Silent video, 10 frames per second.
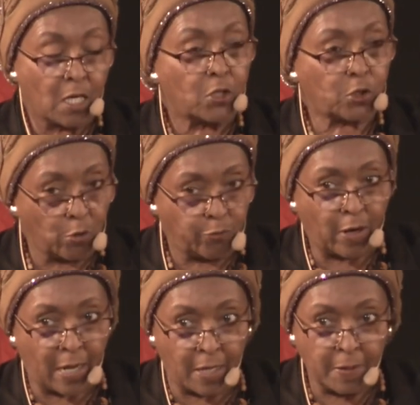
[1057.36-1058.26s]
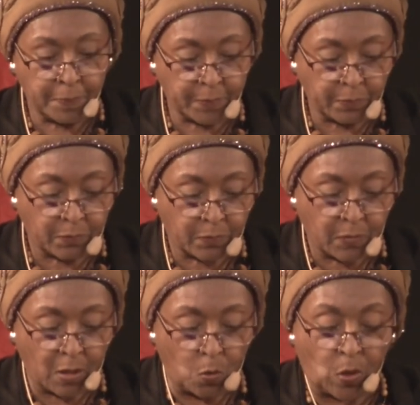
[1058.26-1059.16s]
So far,
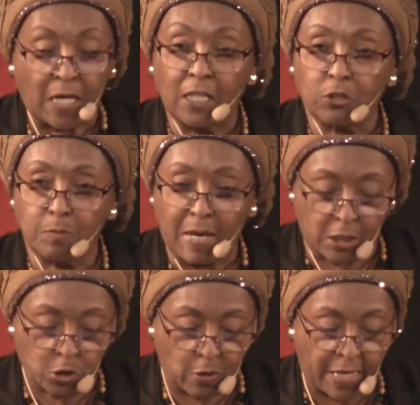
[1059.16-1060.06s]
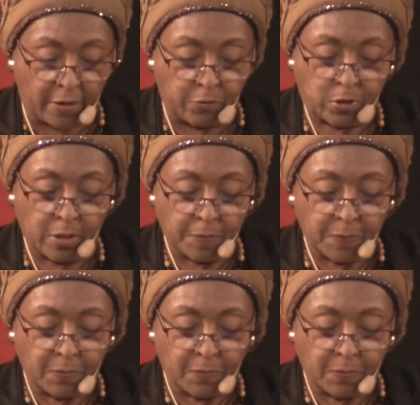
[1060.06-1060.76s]
100 mass graves